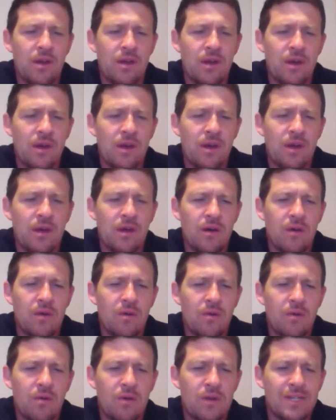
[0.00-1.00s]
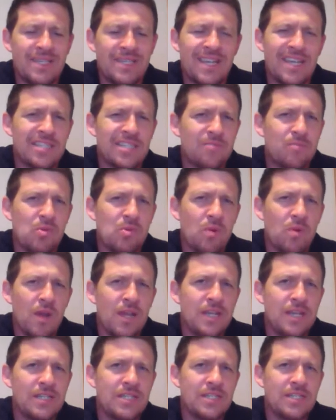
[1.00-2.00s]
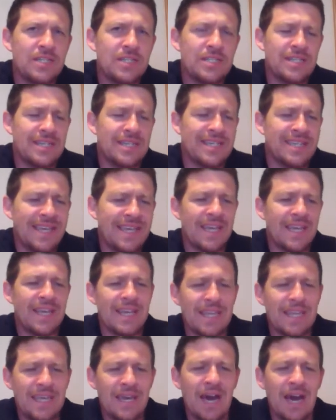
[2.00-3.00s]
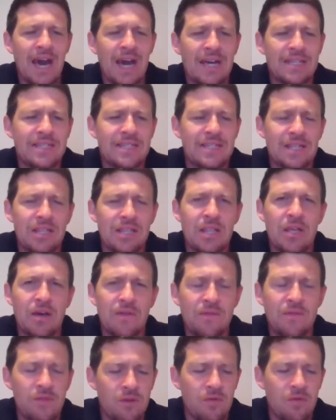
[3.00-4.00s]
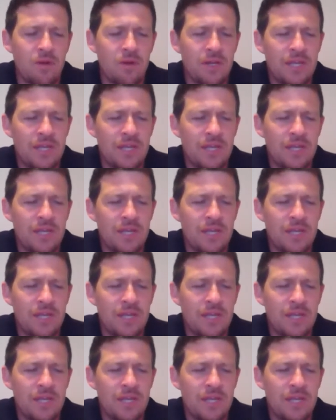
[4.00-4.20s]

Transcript: uh, or desperation to get God to love you or